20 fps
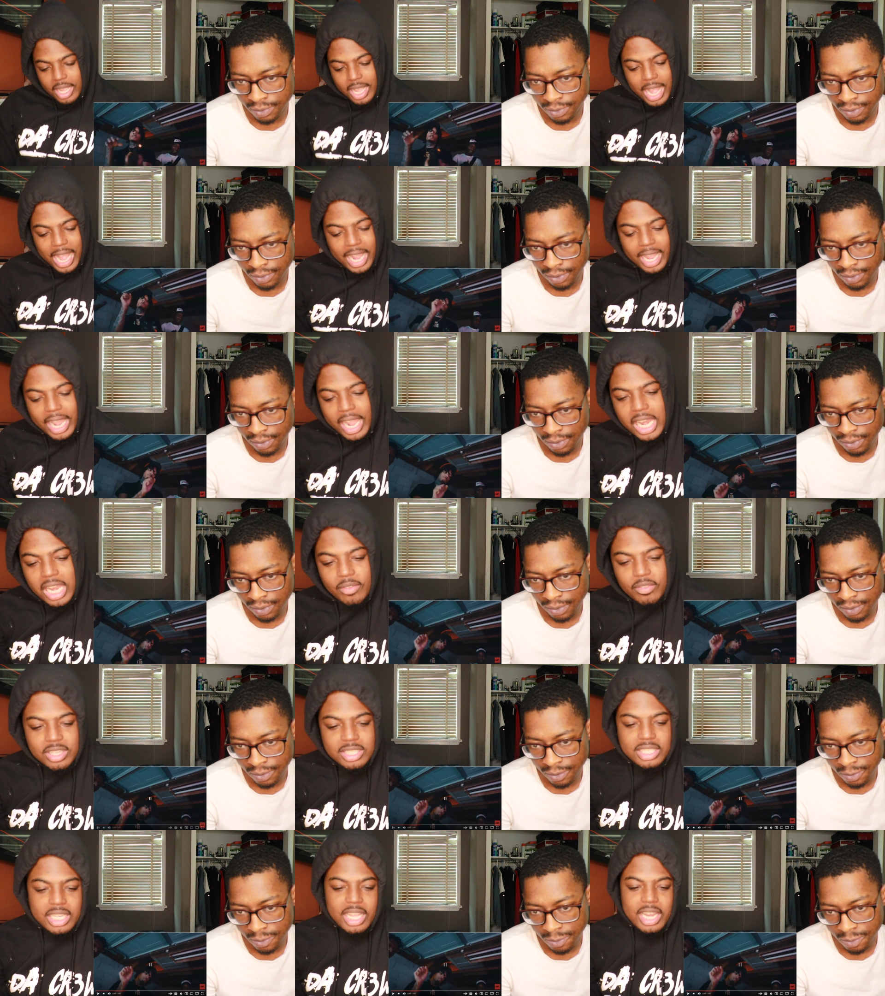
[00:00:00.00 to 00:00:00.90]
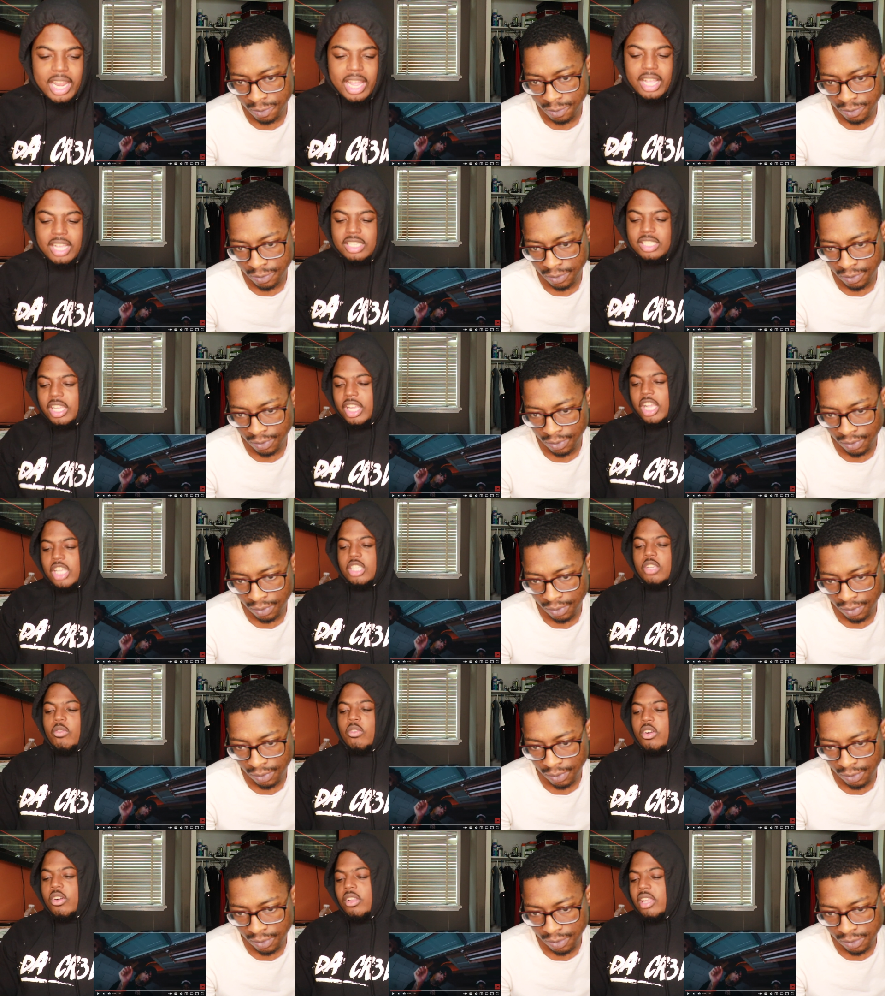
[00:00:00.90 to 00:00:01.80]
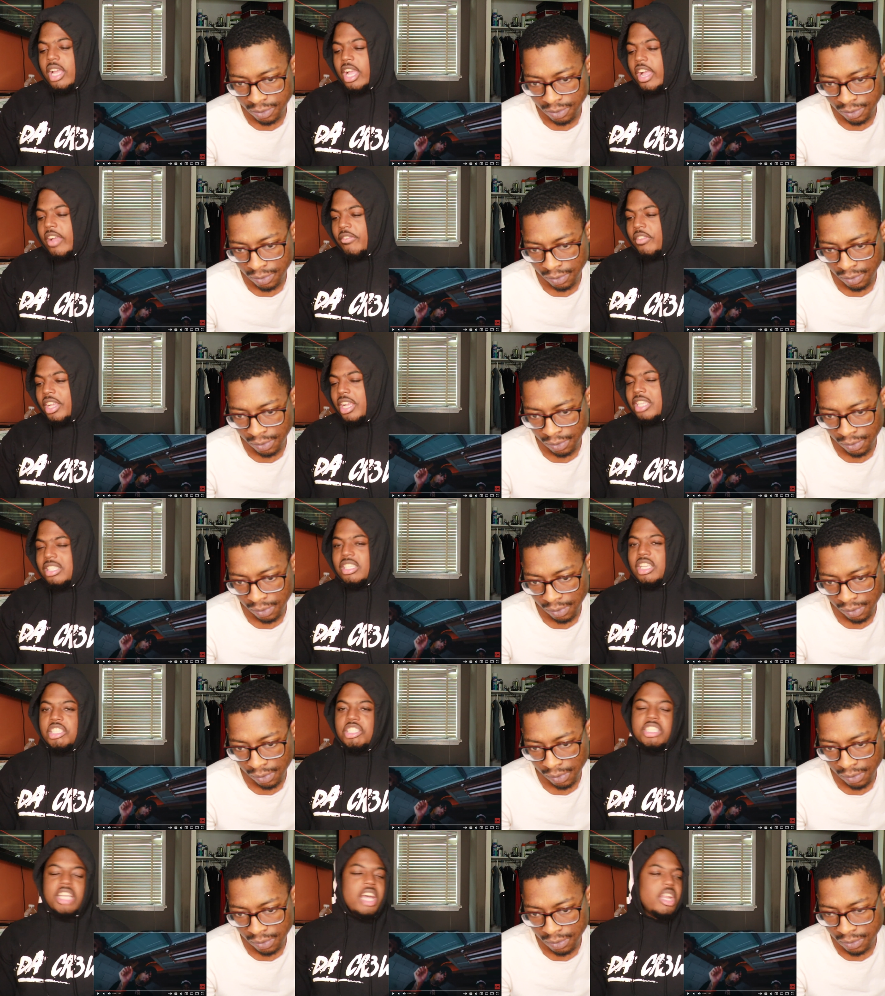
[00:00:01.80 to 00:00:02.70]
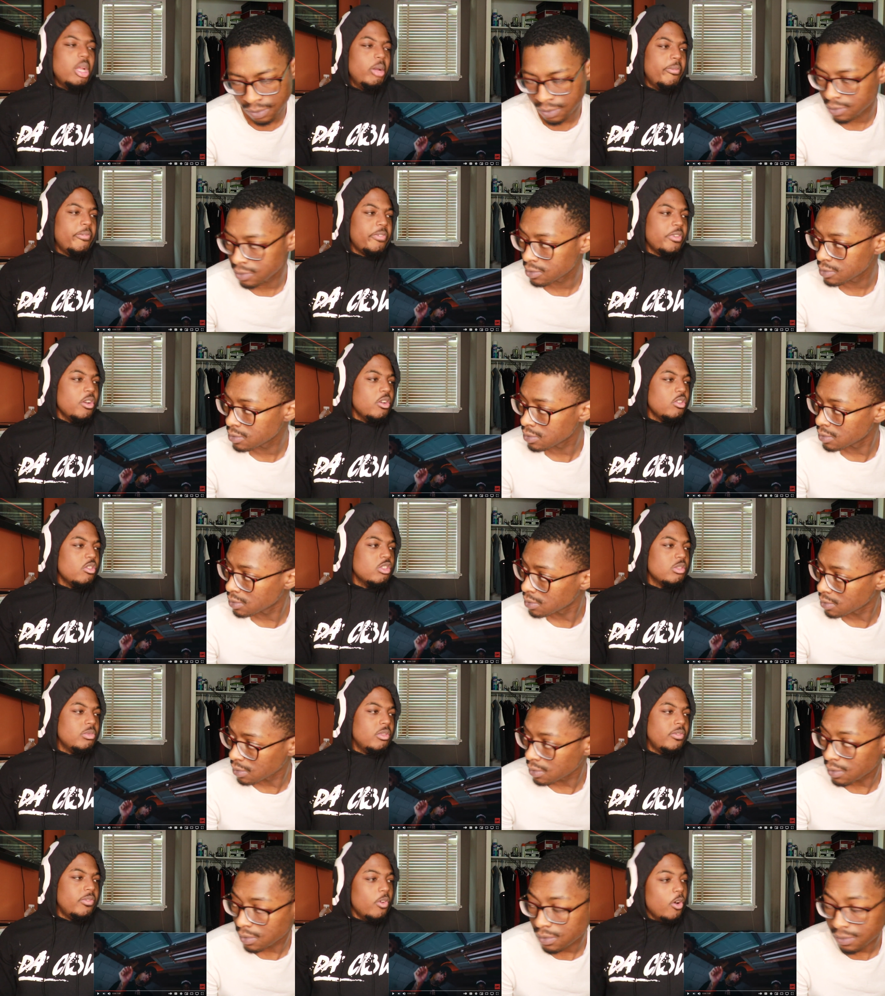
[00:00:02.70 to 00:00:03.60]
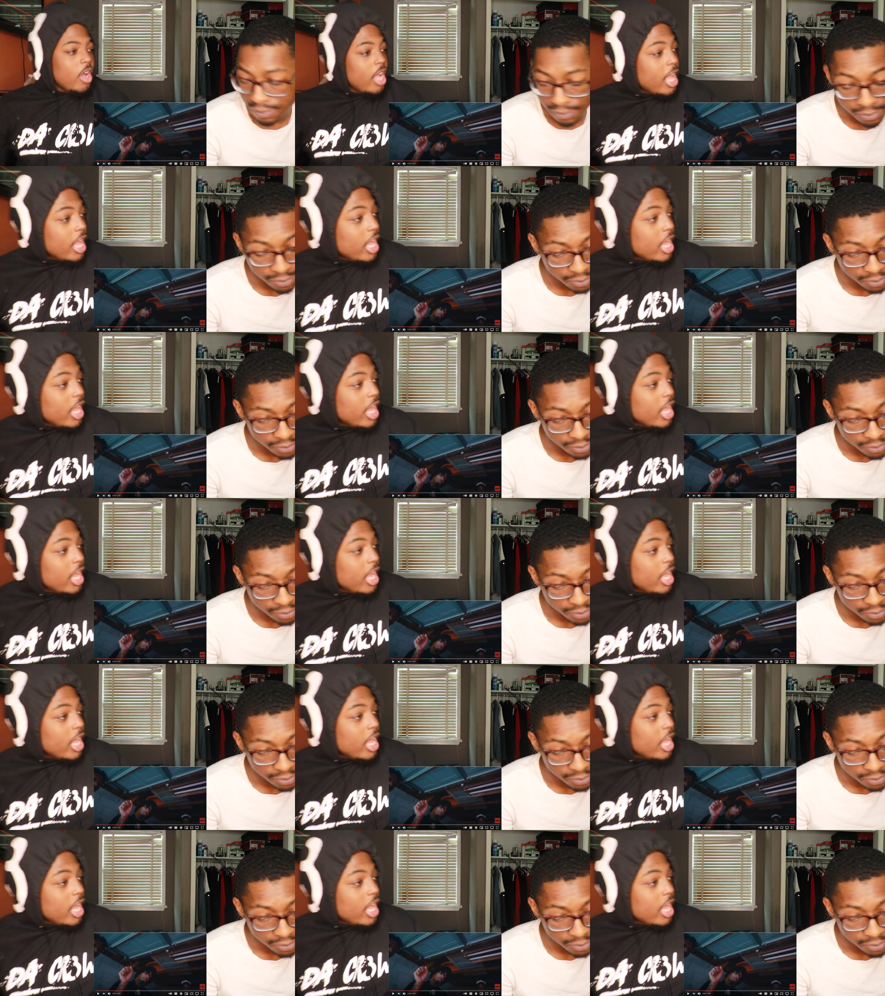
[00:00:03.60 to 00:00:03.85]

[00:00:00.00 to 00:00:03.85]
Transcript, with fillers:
Speaker 1: I can't even say that because niggas are real live. niggas done shot up funerals before.